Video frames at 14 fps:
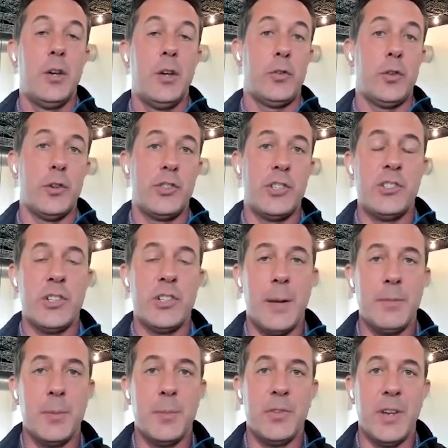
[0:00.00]
search engine
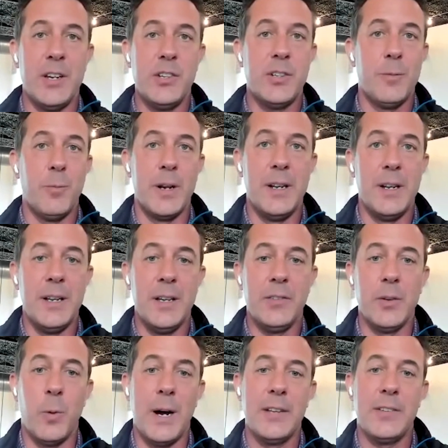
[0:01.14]
optimization, what it is
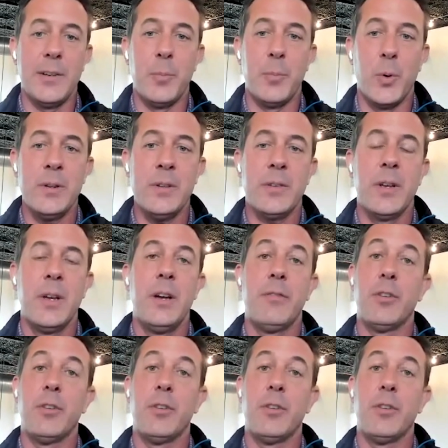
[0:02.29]
and why it's important